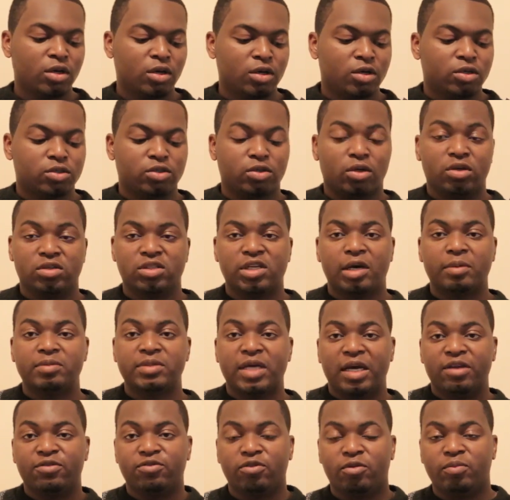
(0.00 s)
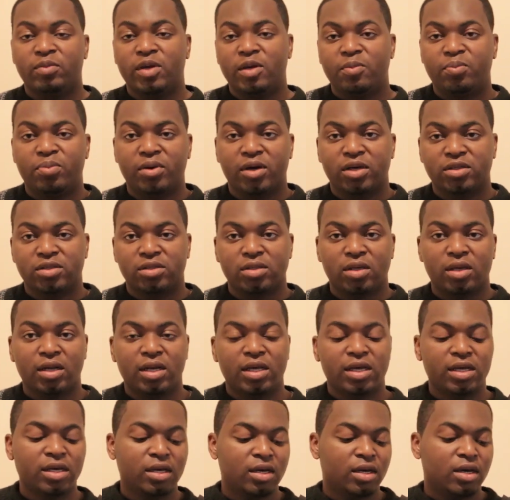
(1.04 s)
So sometimes for me
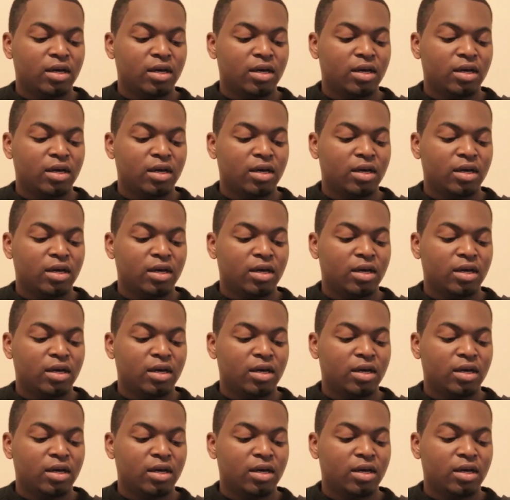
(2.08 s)
personally,